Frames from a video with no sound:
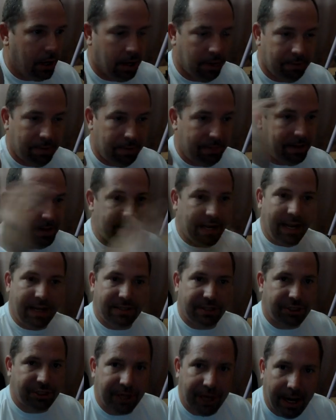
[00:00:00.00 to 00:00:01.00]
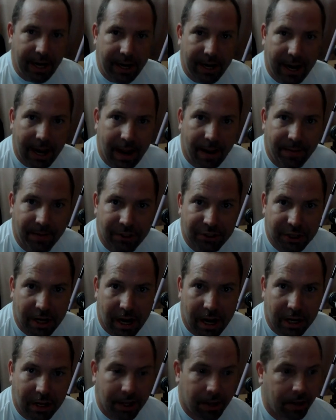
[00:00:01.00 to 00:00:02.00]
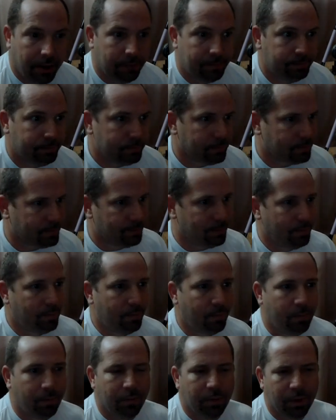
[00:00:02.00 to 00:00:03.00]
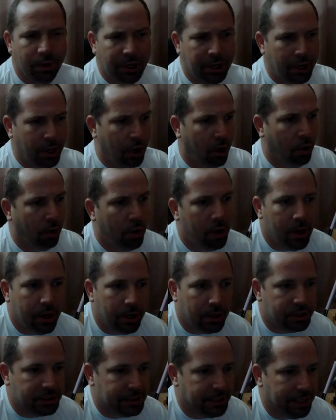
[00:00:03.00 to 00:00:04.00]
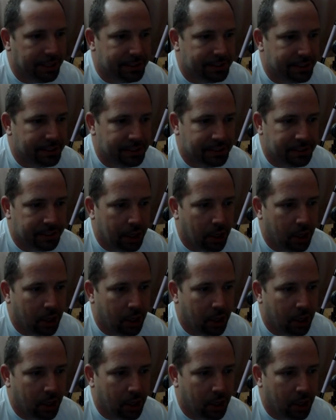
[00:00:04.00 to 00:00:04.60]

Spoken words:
maybe daisy chain down the shotgun. It's just